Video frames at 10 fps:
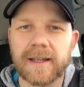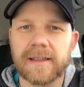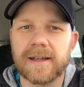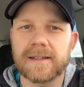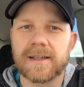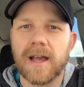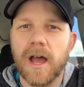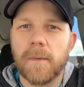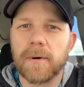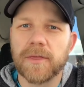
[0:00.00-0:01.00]
like this,
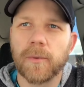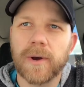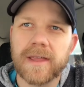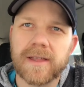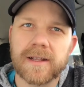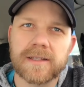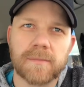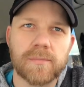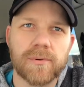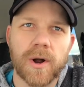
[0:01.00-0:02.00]
but the way that it's
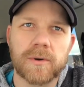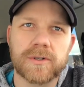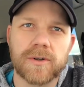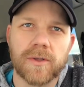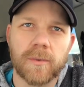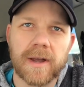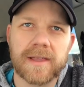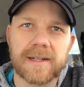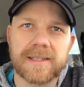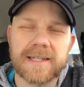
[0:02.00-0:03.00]
approached or the way
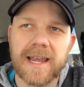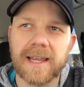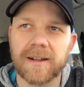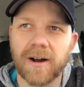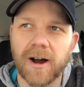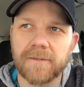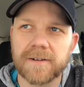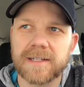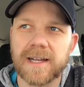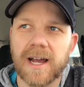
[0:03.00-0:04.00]
that it's taken
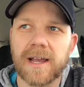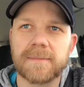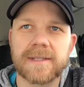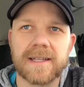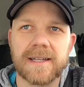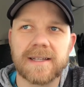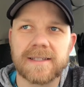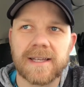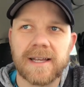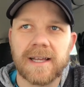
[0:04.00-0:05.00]
oftentimes
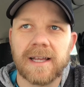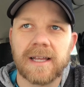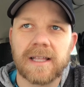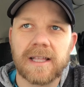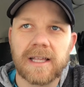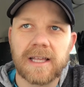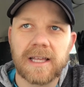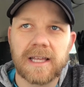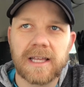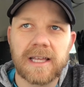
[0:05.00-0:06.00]
is
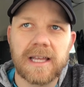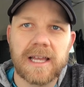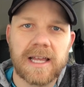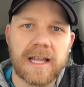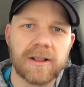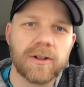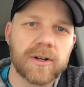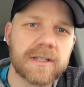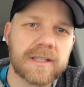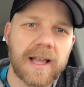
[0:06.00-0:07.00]
it, it
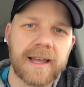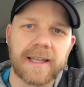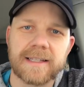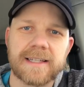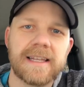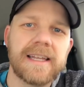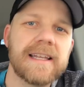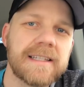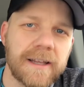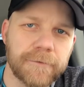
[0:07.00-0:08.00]
looks like it's
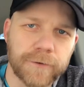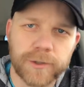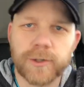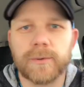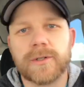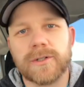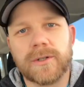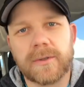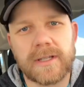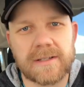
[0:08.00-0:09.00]
easy for you to
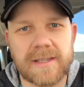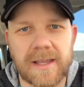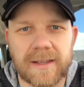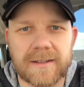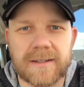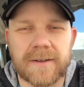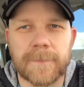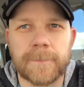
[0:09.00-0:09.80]
do these things.